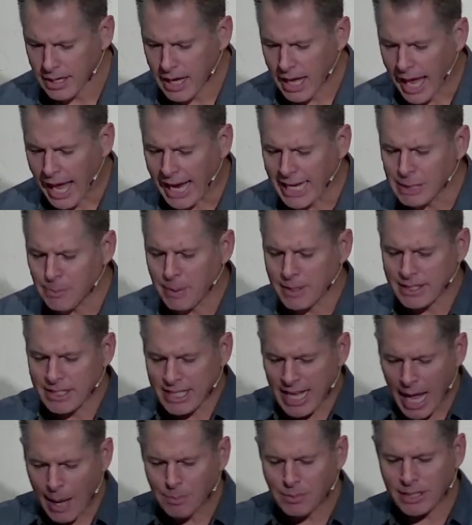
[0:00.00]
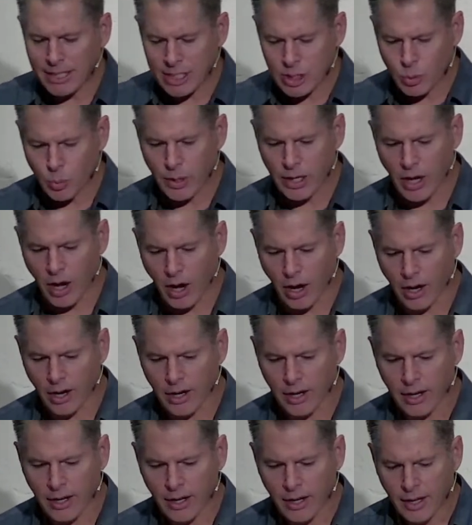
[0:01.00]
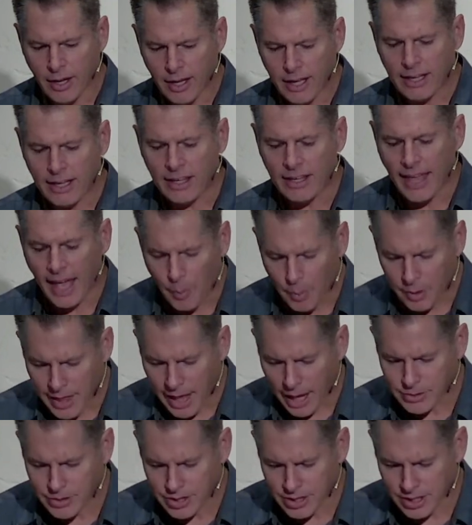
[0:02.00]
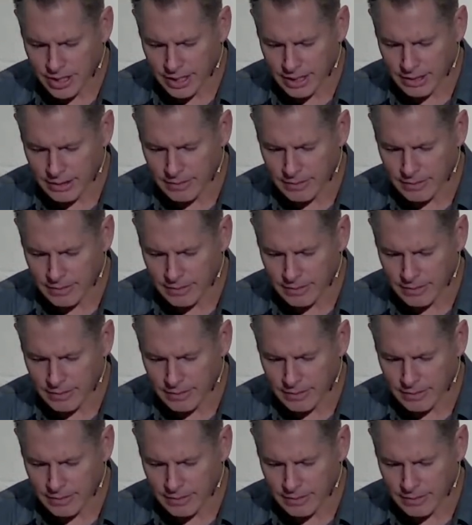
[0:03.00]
has been tempted as we are, yet without sin.